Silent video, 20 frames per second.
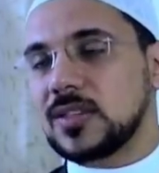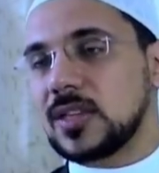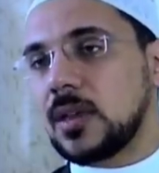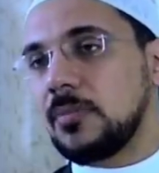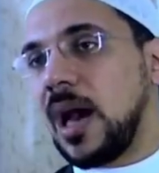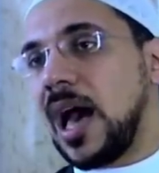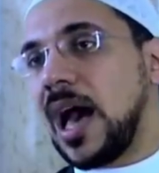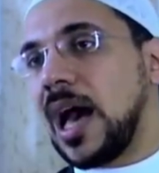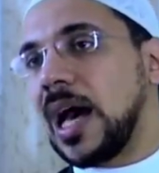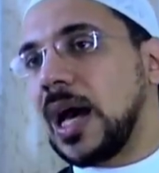
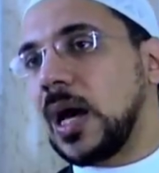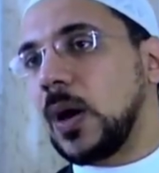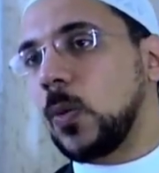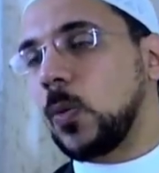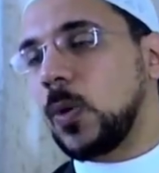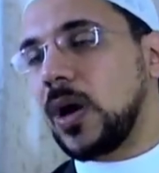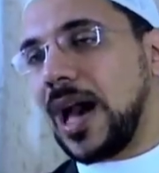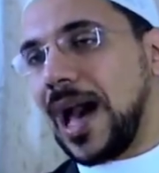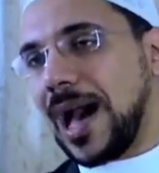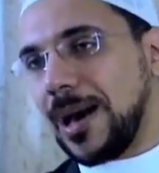somehow
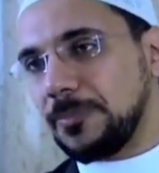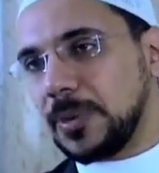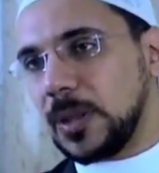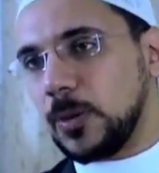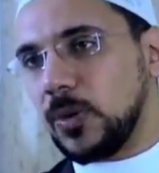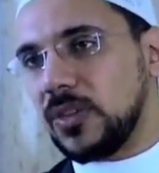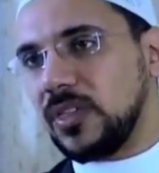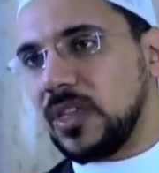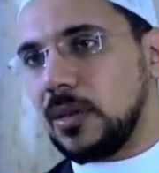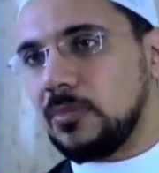were happy
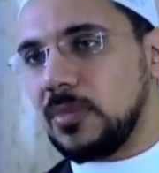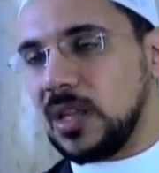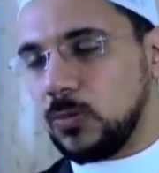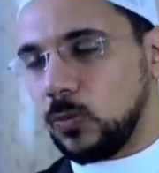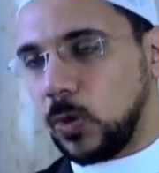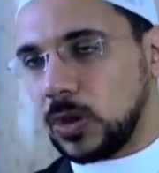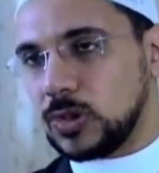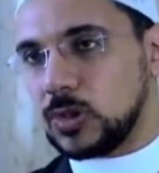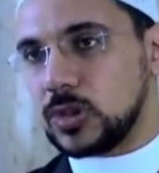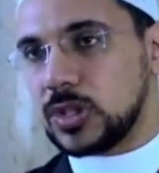with him in
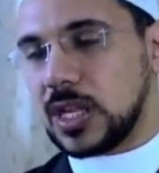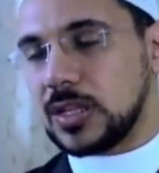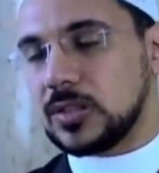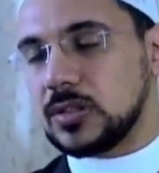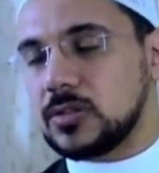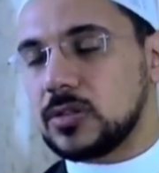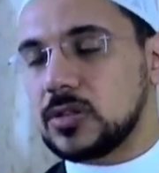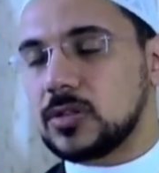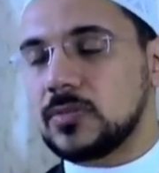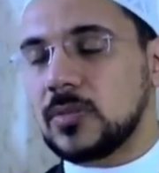one
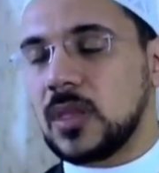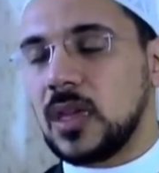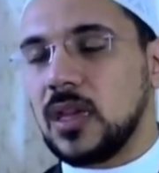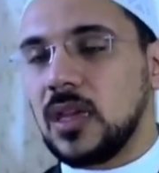sense.